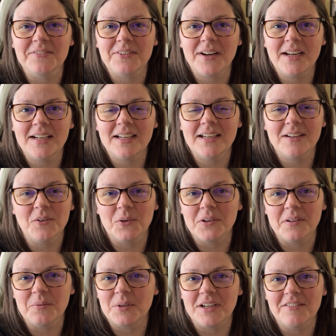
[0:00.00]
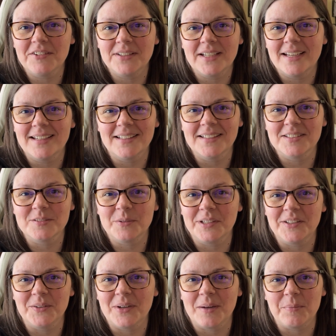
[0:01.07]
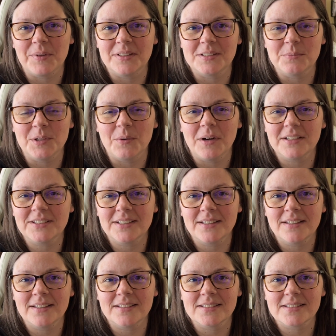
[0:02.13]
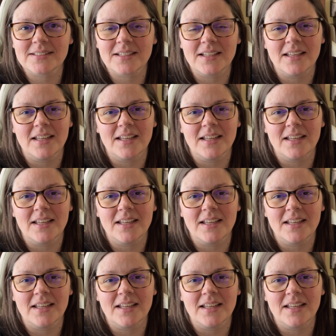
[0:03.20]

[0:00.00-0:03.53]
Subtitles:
Friday or whatever day it is when you happen to be watching this,